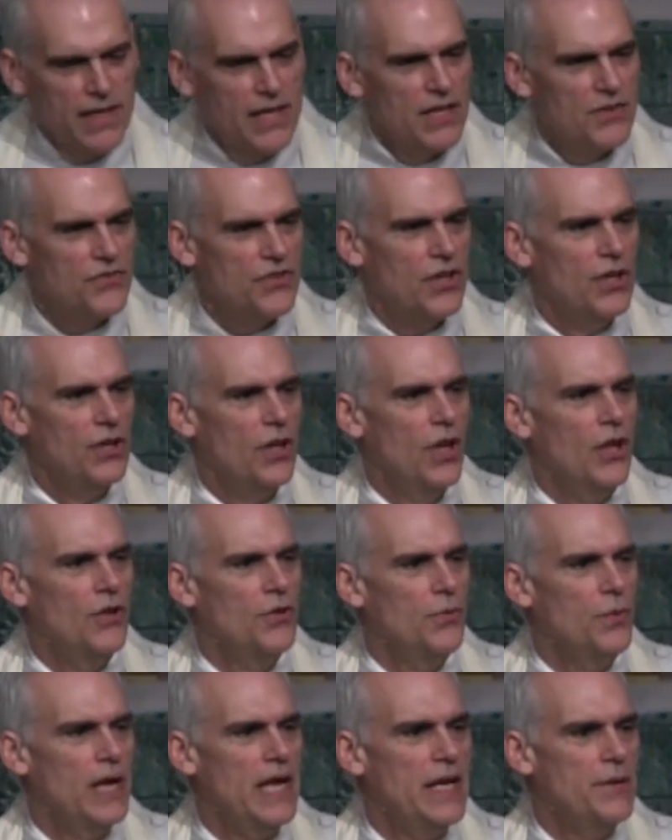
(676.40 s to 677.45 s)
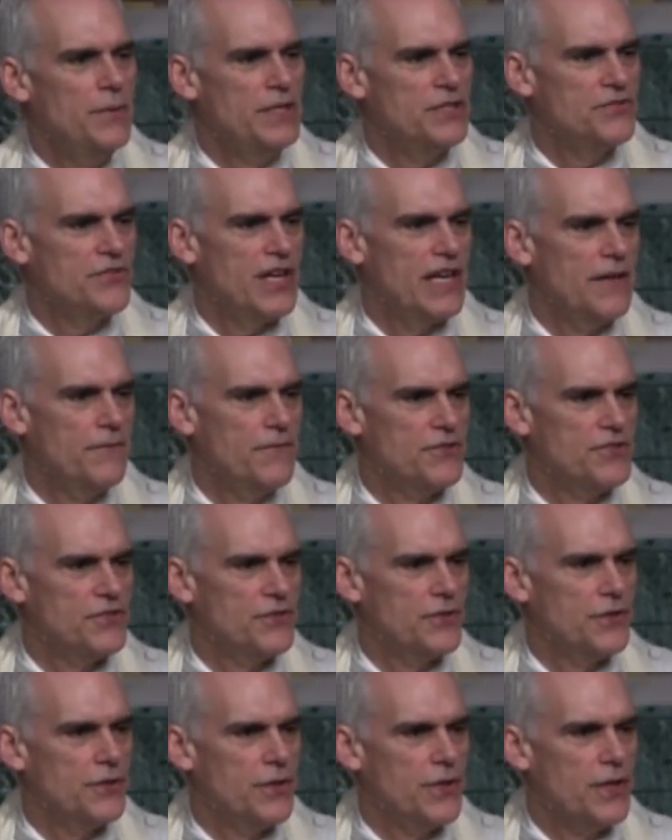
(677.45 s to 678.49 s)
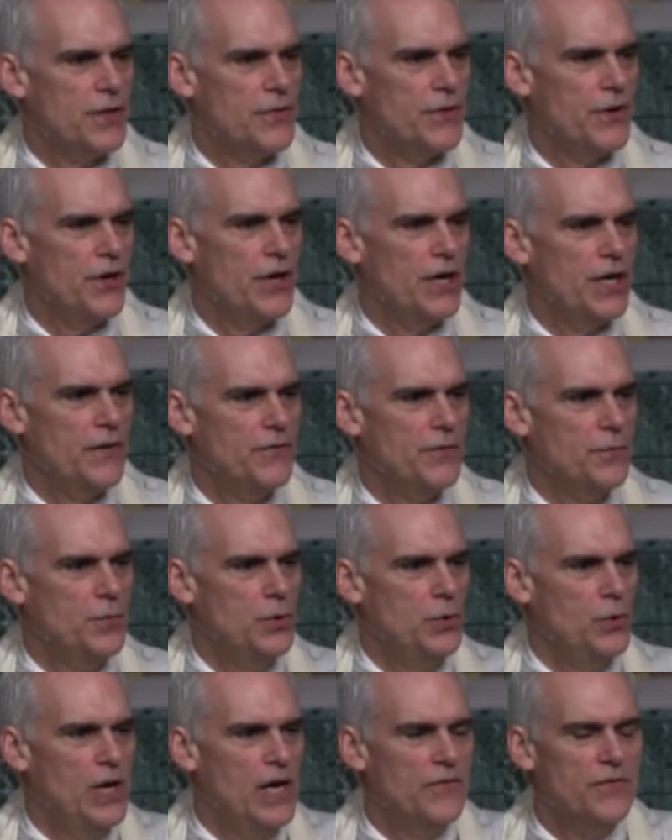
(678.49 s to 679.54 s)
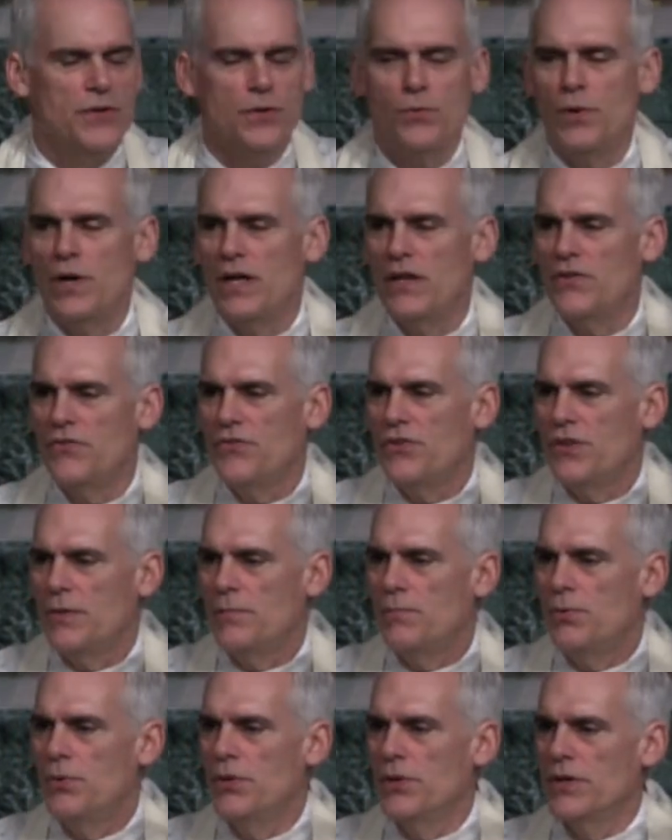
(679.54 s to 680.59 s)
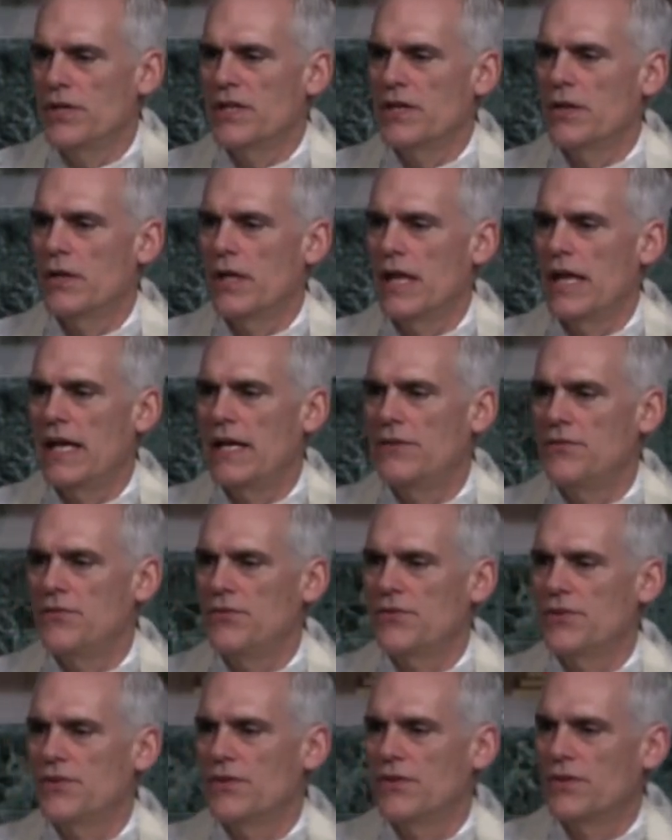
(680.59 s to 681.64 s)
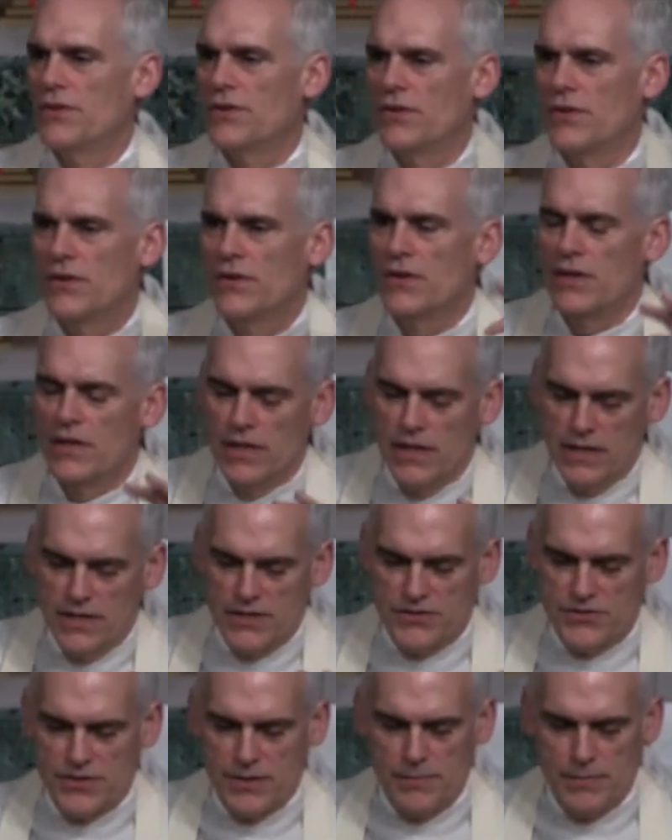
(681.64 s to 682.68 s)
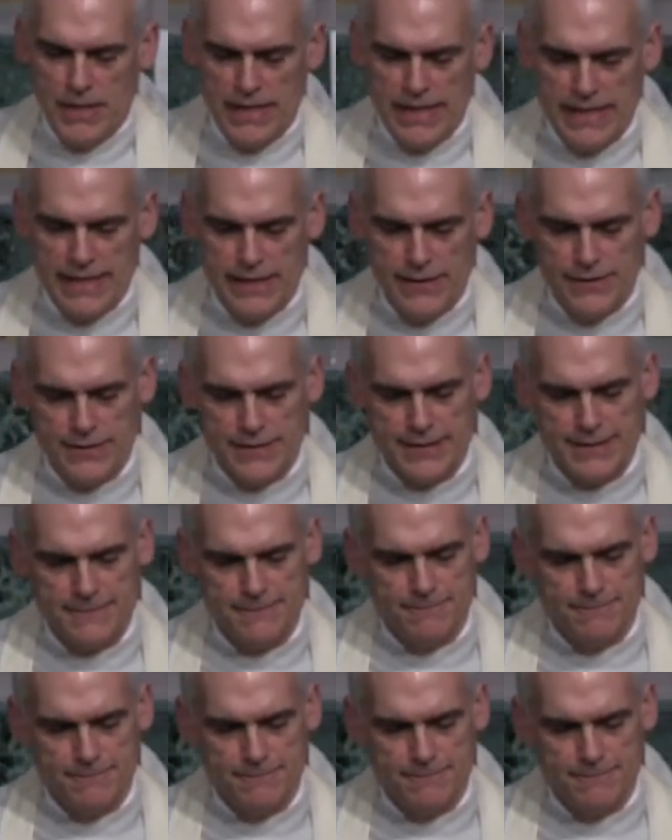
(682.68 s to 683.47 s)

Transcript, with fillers: and so along the way we transfer the authority from whoever it was important in our lives to somebody else.